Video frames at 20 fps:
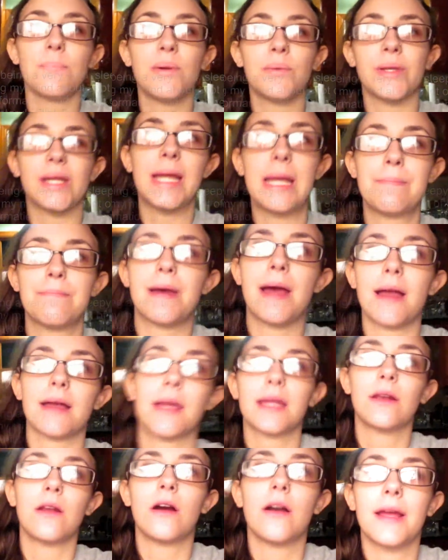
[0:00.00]
We came
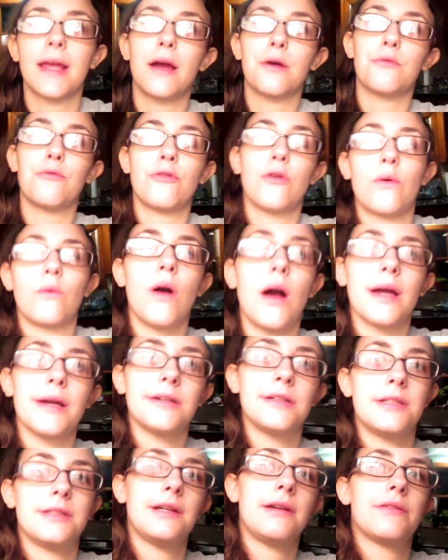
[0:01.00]
back and hung out for a
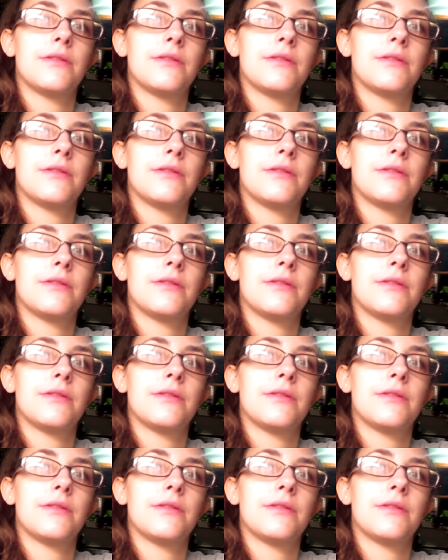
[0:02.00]
while,